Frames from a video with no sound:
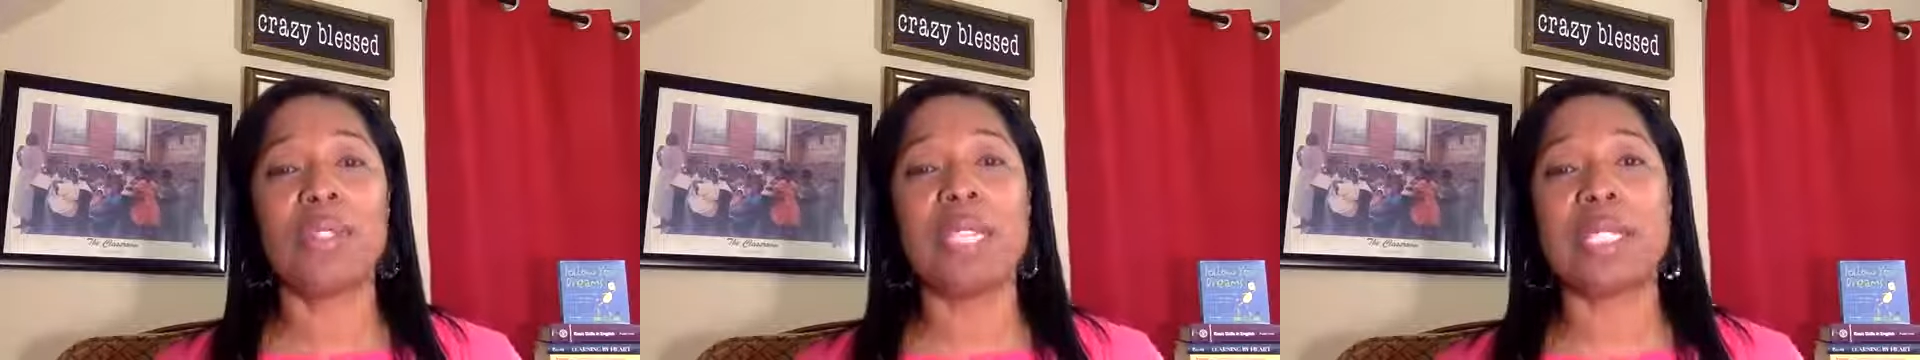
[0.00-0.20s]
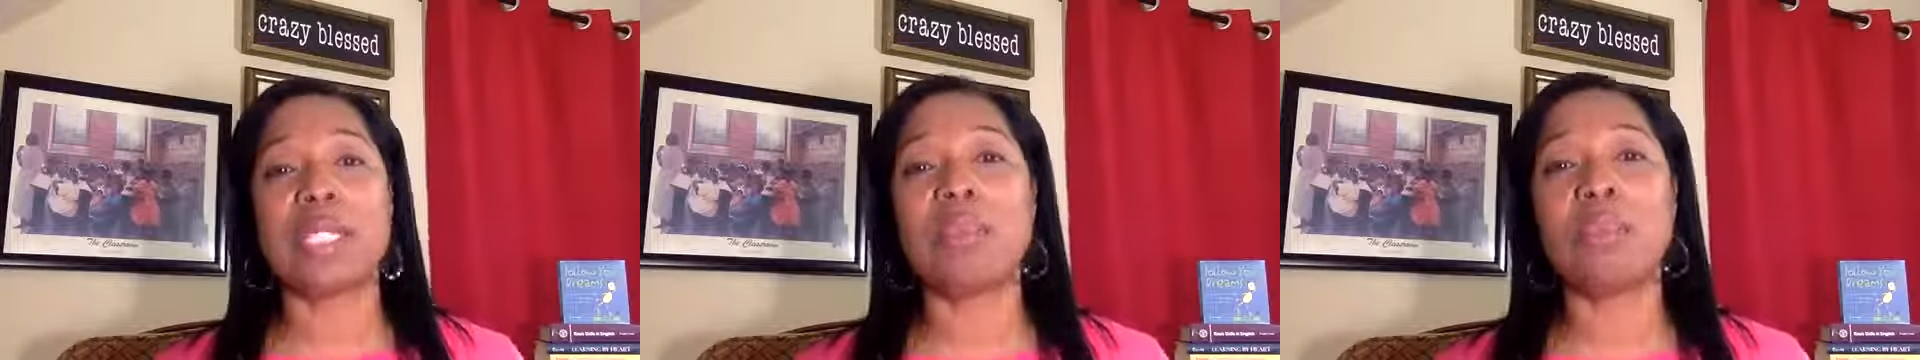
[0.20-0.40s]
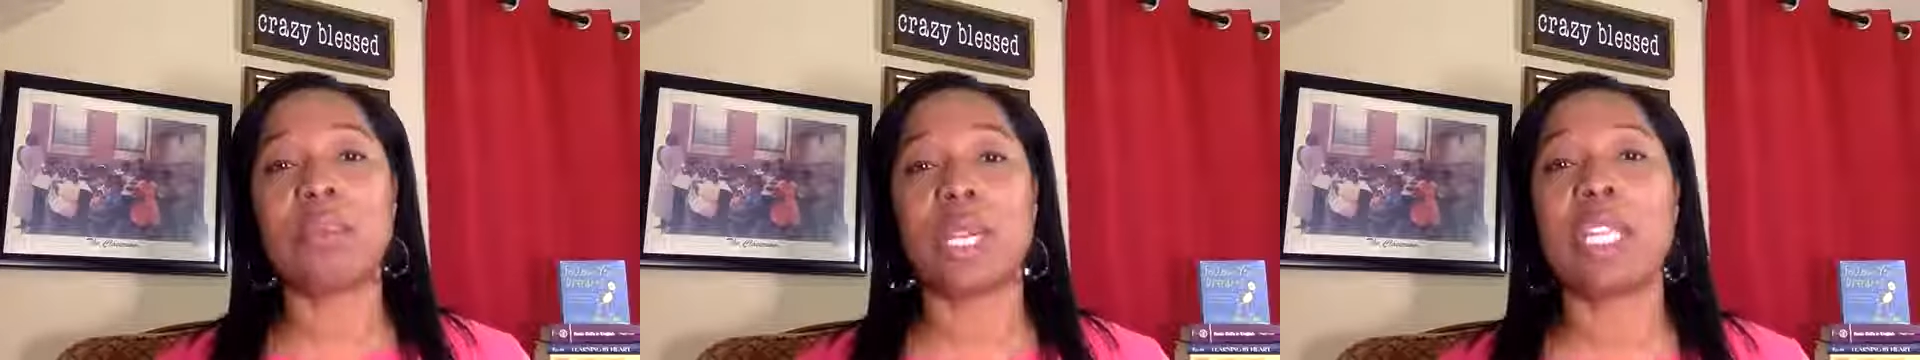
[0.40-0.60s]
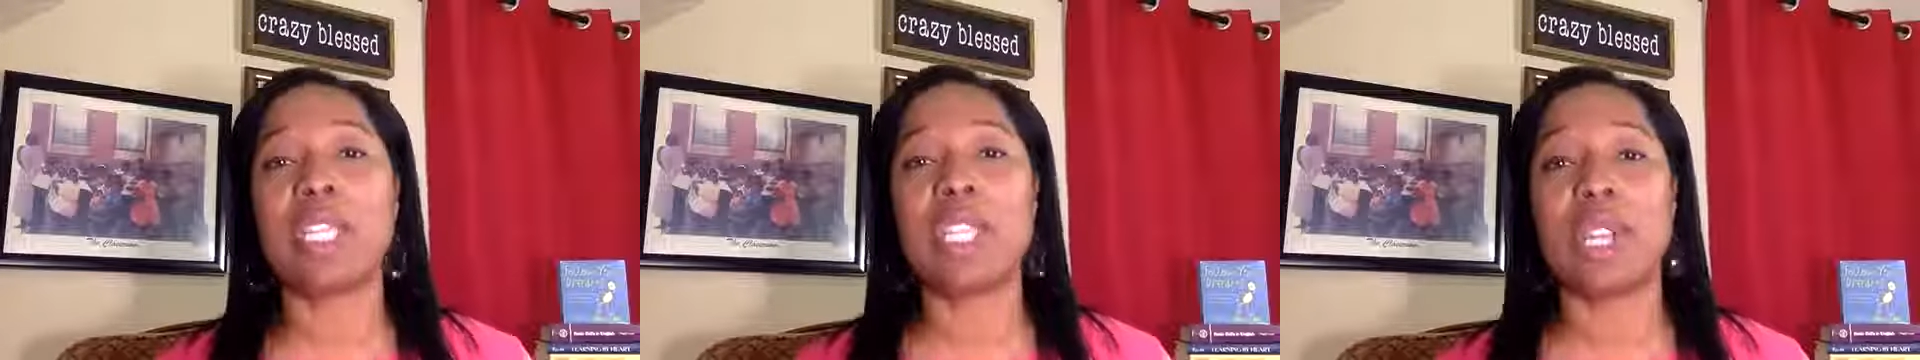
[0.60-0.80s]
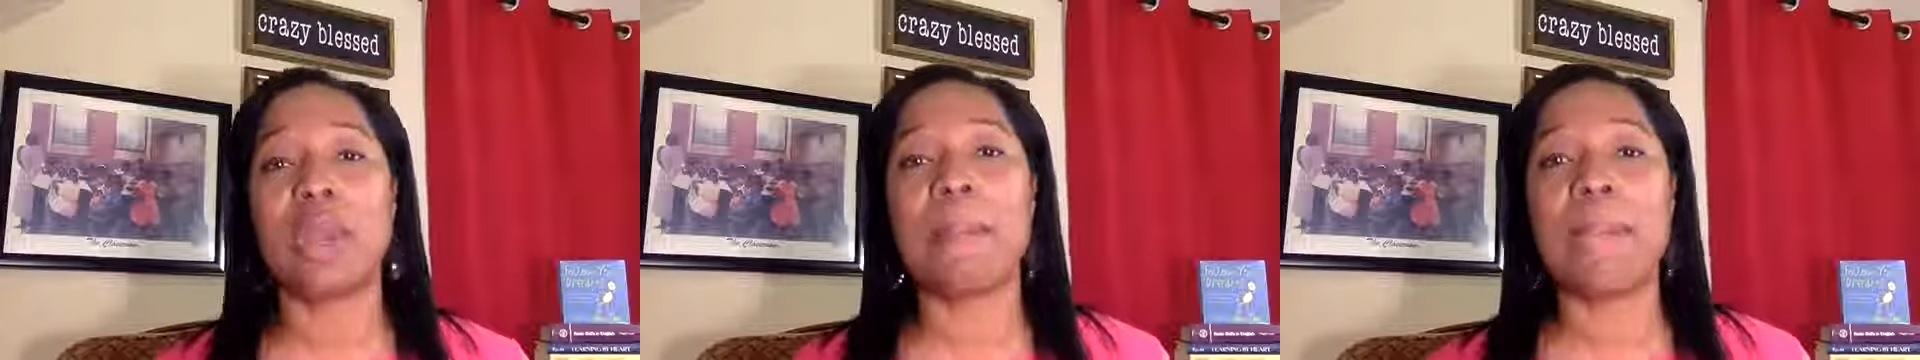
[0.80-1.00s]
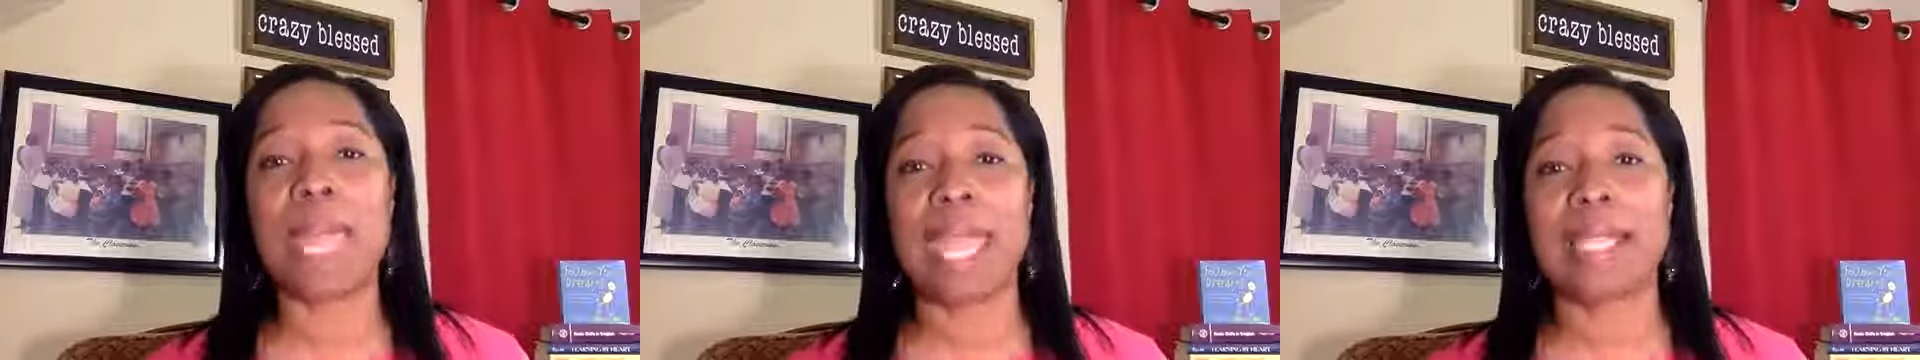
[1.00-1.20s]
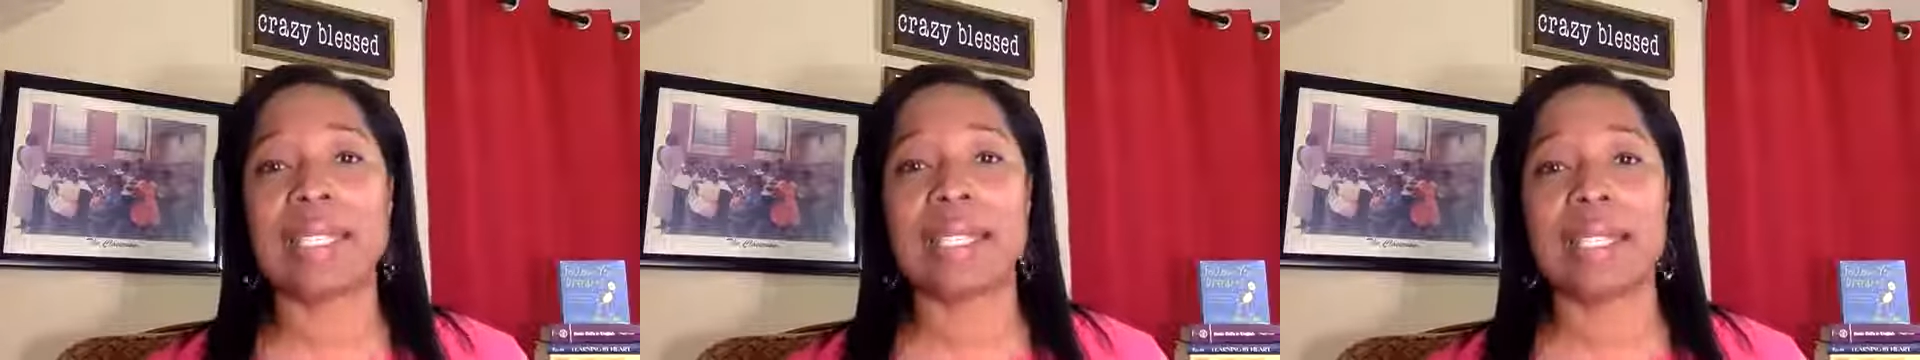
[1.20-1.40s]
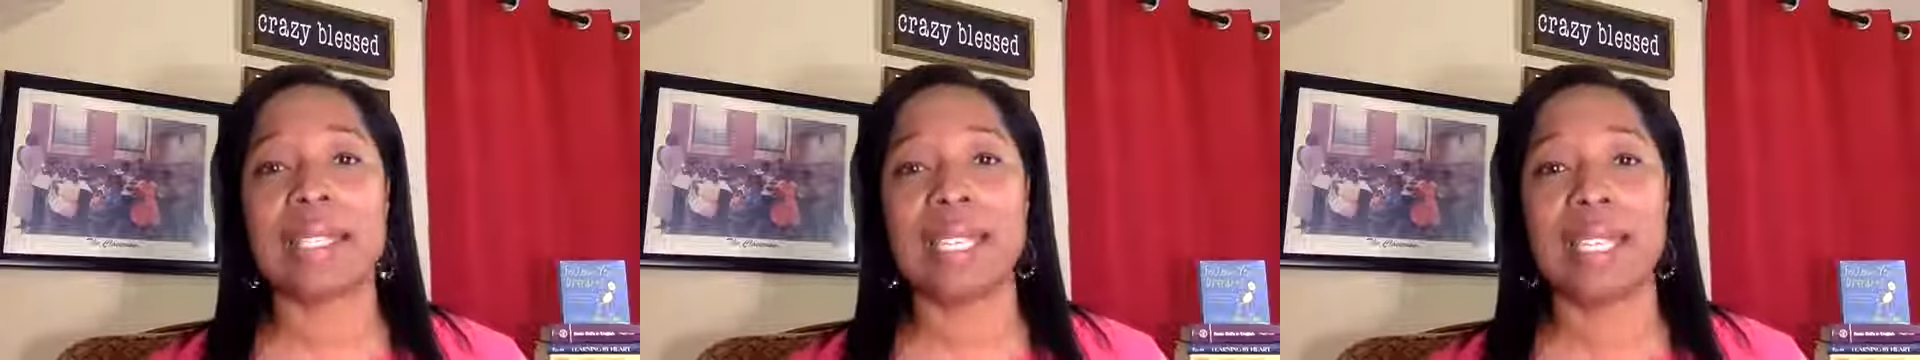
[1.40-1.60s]
you get to bring your
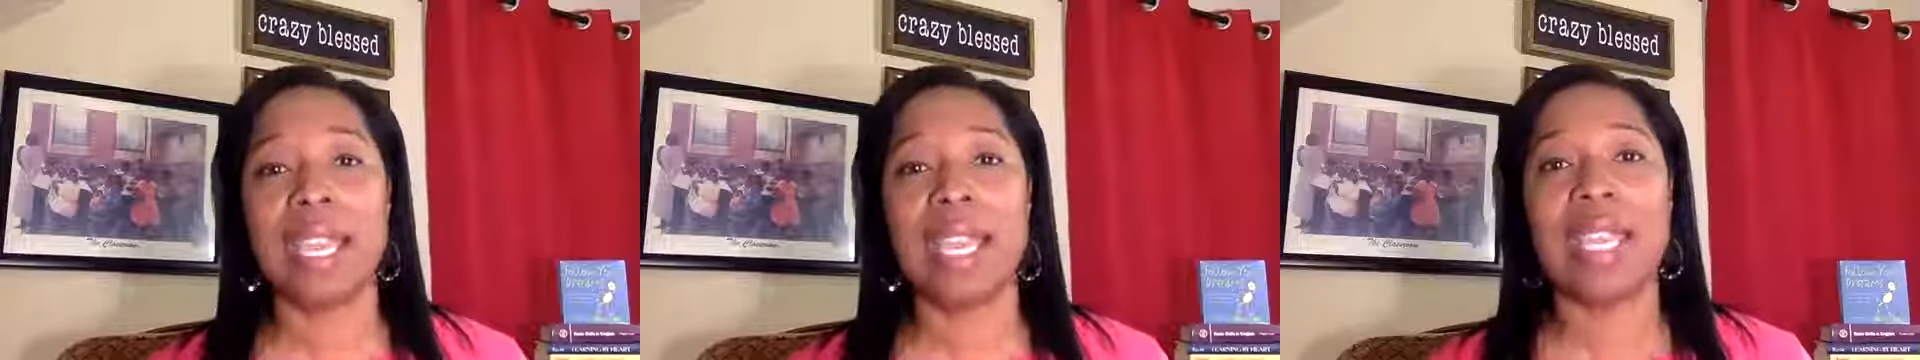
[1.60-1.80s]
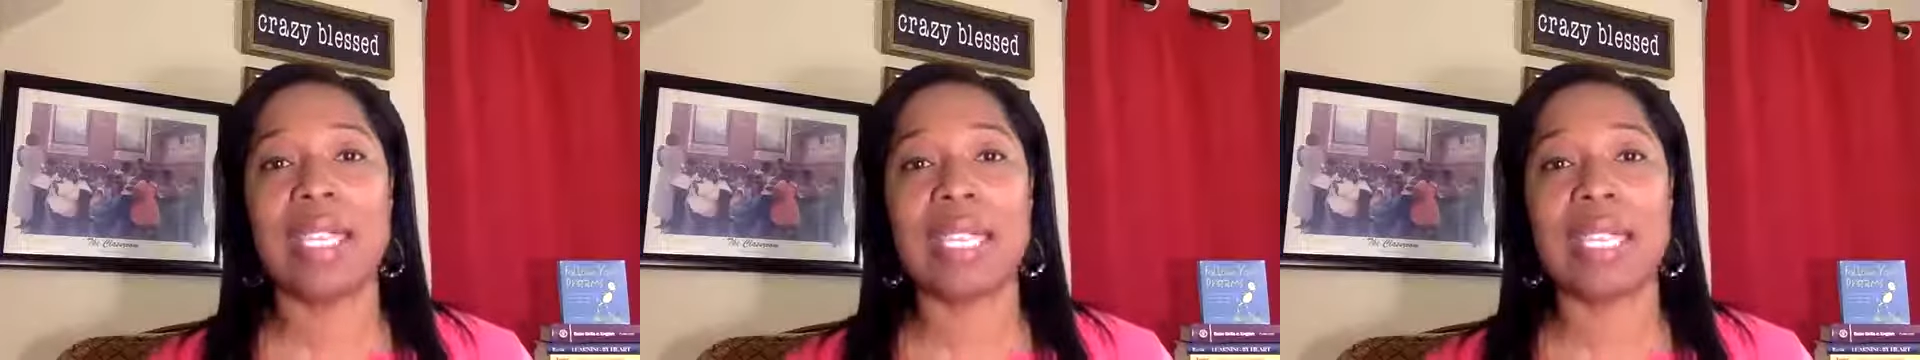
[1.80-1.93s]
best